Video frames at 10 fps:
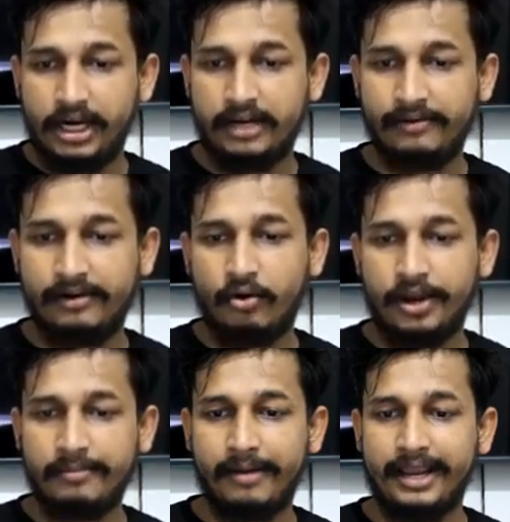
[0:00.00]
It will go
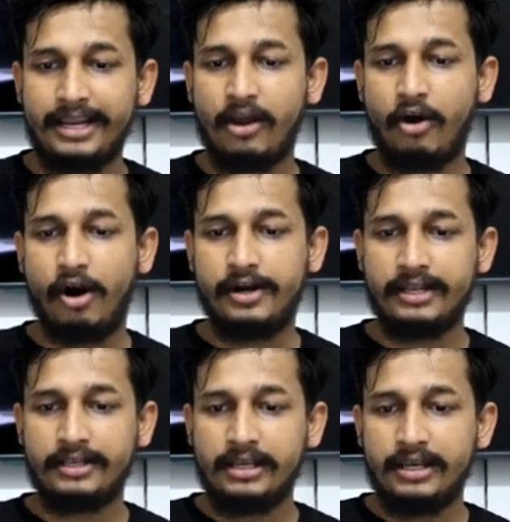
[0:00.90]
in my
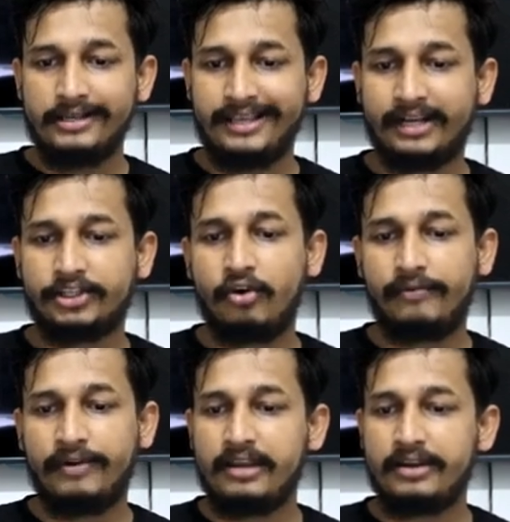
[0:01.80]
order section
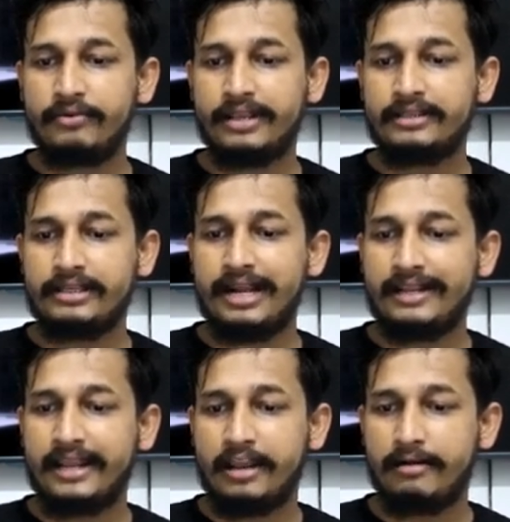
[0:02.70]
over here. You can see that
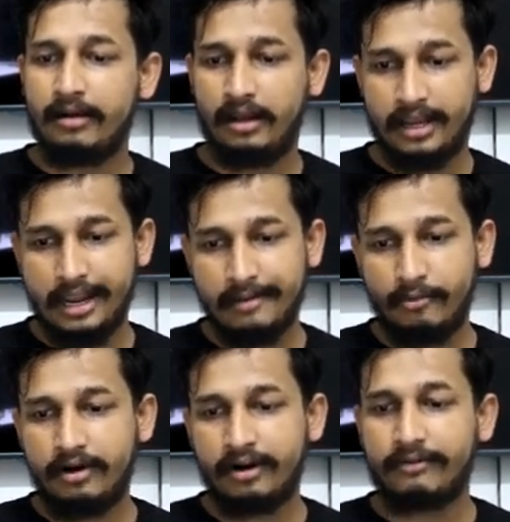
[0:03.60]

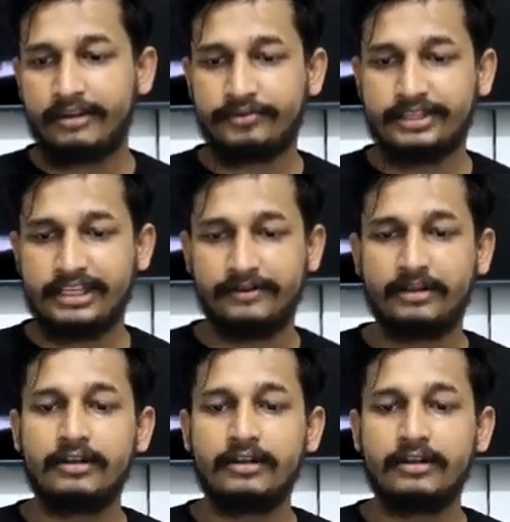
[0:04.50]
AMO request received.